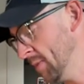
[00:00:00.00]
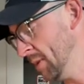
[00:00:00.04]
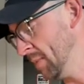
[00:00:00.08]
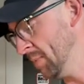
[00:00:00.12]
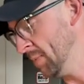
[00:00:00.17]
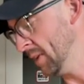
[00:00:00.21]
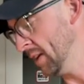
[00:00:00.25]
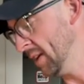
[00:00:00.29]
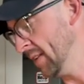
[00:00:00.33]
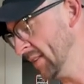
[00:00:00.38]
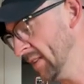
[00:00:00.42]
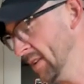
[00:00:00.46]

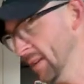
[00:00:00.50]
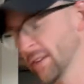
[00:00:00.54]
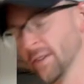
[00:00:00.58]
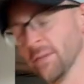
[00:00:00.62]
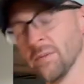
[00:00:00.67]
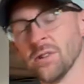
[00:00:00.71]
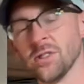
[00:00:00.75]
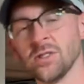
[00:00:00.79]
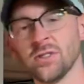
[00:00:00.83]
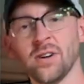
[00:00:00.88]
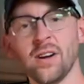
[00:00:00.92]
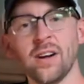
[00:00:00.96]
people out there that
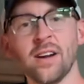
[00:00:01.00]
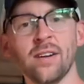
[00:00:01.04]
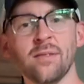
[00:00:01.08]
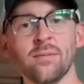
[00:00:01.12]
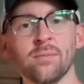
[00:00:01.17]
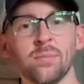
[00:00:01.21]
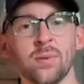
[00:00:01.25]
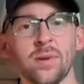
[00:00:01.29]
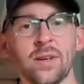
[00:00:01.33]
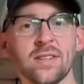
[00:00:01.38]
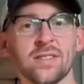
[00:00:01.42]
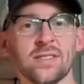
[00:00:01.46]
would trade
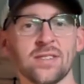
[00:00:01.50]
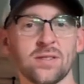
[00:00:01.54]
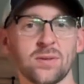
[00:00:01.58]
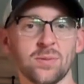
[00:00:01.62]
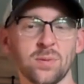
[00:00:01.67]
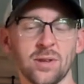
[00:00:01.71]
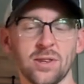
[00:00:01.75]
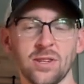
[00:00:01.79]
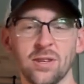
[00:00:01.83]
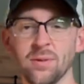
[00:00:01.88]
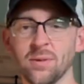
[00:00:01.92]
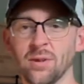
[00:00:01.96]
places
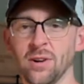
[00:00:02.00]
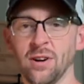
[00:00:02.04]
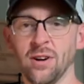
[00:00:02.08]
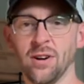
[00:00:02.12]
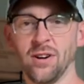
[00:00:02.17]
with you in a